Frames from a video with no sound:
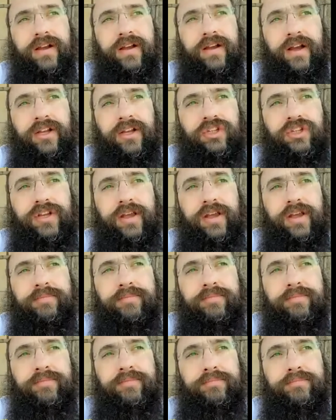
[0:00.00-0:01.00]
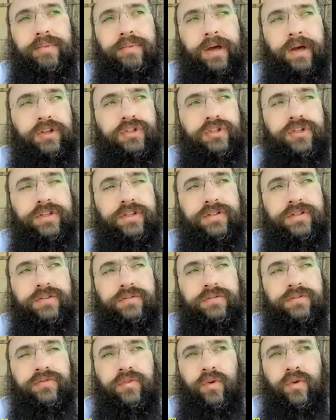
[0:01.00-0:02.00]
Hashem
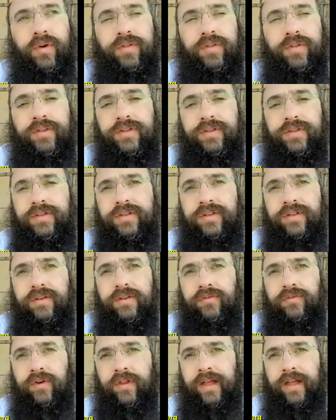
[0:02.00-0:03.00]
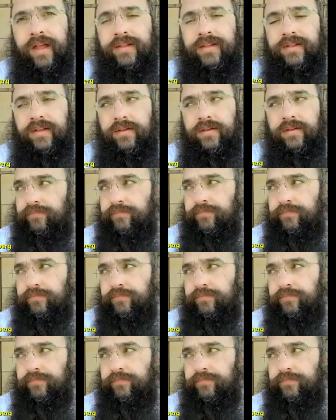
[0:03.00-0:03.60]
punishes for that sin.